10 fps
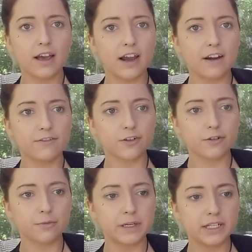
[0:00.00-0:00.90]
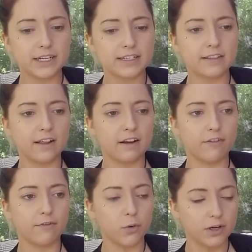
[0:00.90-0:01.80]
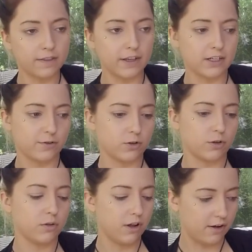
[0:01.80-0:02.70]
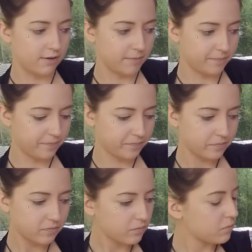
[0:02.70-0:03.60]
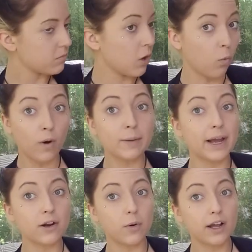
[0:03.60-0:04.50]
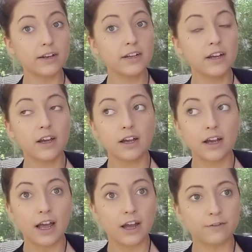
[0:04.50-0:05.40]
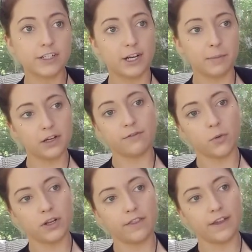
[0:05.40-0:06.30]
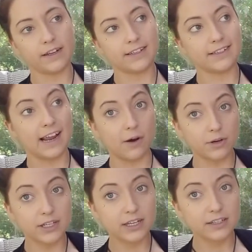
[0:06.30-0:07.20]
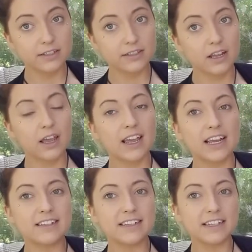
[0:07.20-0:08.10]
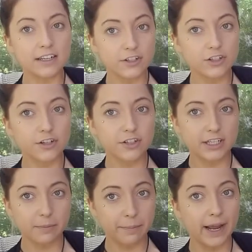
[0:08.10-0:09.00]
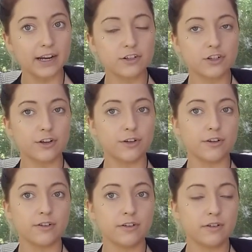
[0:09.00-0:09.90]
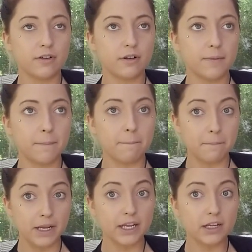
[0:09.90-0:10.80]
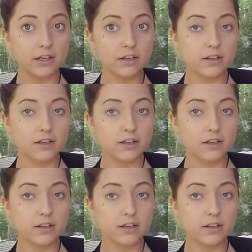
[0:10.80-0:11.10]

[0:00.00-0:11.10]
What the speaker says: after realizing that I've avoided things for so long, way back when. Every time I avoid things nowadays, it's easier to get back to me